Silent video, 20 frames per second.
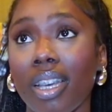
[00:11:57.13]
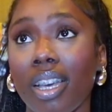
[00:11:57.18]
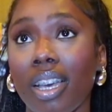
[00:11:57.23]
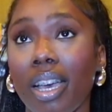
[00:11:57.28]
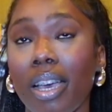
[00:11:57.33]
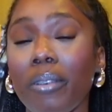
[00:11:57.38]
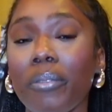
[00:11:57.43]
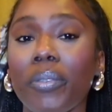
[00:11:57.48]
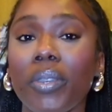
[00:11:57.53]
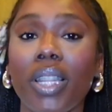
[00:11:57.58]

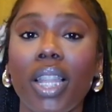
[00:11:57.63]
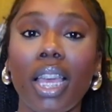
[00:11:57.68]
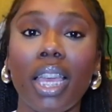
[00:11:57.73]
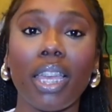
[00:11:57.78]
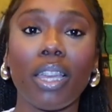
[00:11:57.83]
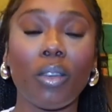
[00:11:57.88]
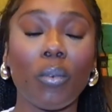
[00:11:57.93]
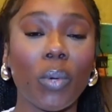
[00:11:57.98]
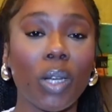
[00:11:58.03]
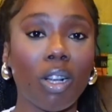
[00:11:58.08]
I feel
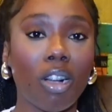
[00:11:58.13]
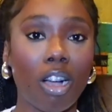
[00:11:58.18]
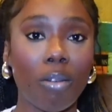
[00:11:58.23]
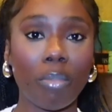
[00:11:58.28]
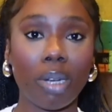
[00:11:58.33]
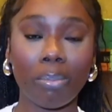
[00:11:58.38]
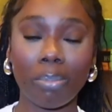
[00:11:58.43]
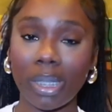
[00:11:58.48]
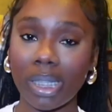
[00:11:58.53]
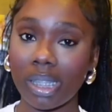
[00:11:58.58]
like with all
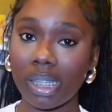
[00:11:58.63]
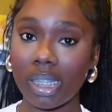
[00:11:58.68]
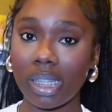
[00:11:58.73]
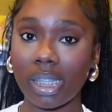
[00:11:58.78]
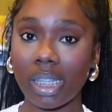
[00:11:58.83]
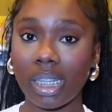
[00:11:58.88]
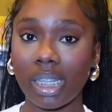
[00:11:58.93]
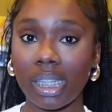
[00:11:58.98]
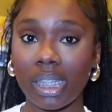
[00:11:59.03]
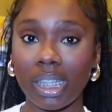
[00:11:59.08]
my
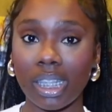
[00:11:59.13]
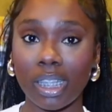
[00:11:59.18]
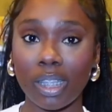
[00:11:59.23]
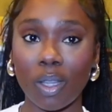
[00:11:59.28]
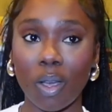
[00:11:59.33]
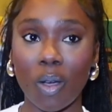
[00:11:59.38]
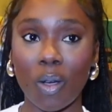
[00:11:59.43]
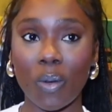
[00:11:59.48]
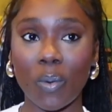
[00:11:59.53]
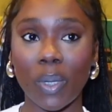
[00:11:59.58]
businesses, it's
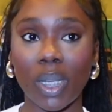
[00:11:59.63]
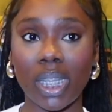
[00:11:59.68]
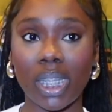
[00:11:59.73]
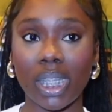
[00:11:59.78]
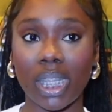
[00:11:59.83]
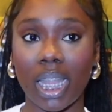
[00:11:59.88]
always